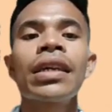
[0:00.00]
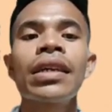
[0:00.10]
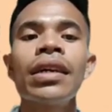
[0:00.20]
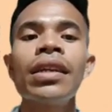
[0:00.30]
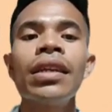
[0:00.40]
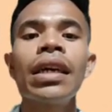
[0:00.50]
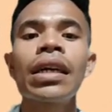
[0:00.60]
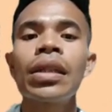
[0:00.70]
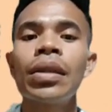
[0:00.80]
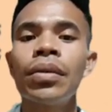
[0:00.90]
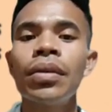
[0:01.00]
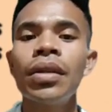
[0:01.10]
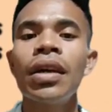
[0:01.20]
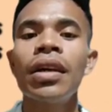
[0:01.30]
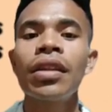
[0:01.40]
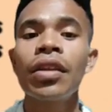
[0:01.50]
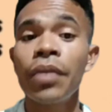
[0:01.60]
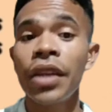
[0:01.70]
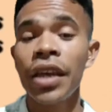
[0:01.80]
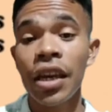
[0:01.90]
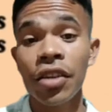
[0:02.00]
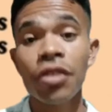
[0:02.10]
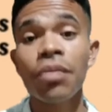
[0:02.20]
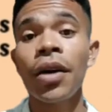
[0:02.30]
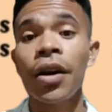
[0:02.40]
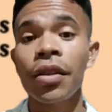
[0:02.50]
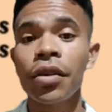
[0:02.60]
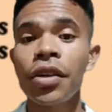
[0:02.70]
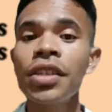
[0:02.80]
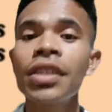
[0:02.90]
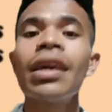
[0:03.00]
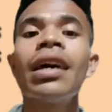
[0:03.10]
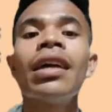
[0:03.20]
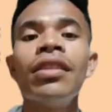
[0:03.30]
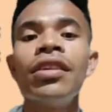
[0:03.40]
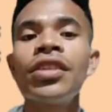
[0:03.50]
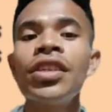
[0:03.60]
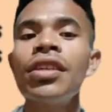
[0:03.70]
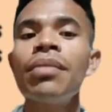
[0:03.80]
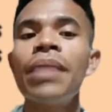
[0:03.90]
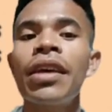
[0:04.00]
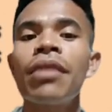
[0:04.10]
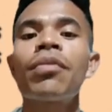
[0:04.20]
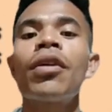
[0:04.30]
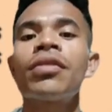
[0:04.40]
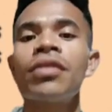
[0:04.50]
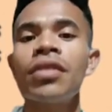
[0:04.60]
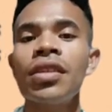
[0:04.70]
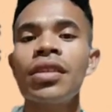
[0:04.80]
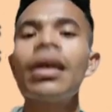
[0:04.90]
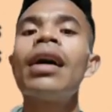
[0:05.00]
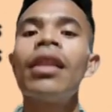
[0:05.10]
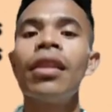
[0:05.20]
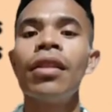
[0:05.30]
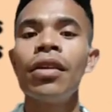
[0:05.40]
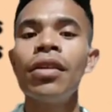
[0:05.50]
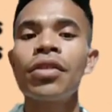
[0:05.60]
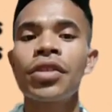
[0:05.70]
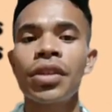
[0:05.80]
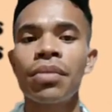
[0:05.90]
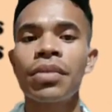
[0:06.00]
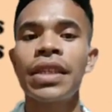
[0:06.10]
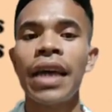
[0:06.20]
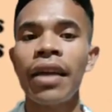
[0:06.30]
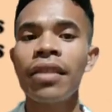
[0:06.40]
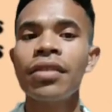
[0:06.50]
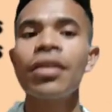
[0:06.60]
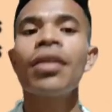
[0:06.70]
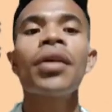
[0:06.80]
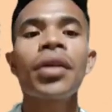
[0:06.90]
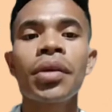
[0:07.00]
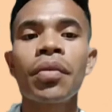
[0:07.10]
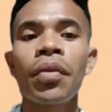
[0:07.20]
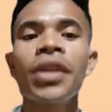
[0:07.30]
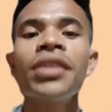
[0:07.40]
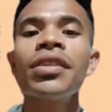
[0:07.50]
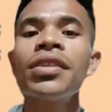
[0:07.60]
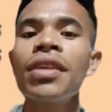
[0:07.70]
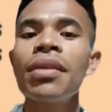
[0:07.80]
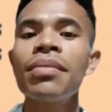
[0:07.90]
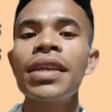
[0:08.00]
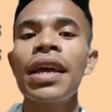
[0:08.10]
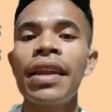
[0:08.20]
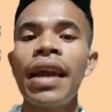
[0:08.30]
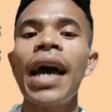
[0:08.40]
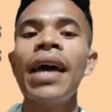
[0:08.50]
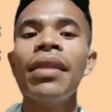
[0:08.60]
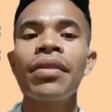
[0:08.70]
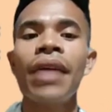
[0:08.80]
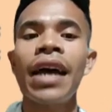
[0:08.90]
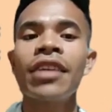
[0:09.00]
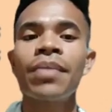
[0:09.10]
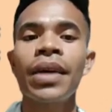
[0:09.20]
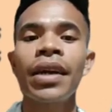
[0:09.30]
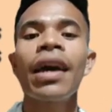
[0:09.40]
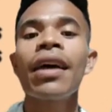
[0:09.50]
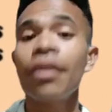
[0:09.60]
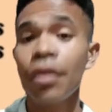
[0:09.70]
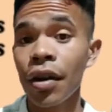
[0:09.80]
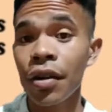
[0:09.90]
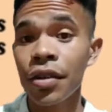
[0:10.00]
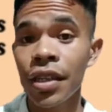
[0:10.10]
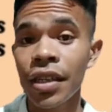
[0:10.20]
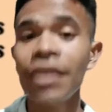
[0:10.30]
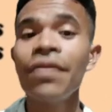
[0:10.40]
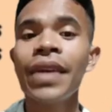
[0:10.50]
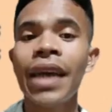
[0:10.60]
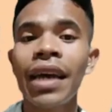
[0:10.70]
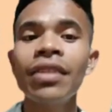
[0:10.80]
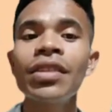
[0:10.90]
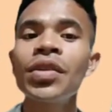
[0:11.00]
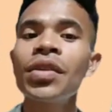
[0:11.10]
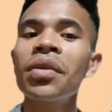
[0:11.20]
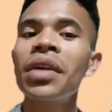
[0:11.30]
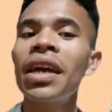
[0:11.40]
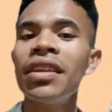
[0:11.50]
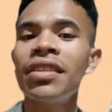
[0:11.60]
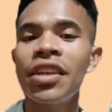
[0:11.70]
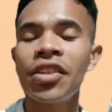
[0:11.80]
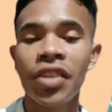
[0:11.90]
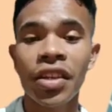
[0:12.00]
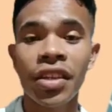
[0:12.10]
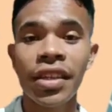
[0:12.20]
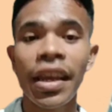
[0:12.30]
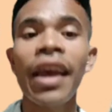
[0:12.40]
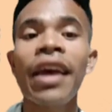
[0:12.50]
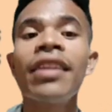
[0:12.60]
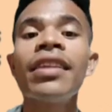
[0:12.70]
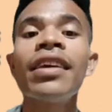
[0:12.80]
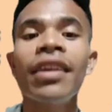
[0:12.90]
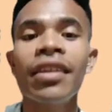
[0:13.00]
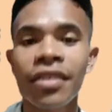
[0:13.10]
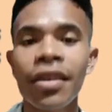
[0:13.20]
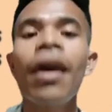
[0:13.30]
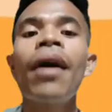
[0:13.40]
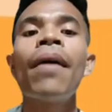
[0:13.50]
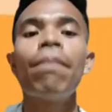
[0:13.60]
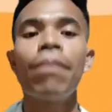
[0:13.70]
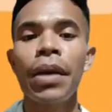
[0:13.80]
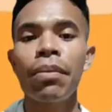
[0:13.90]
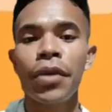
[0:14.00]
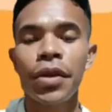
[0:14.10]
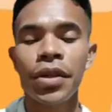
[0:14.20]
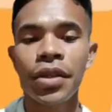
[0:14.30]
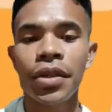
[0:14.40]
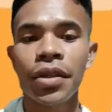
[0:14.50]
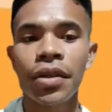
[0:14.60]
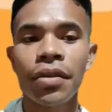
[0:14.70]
could include communication patterns, decision-making processes, leadership styles, reward systems, and other aspects that are significant to the organizations and its members.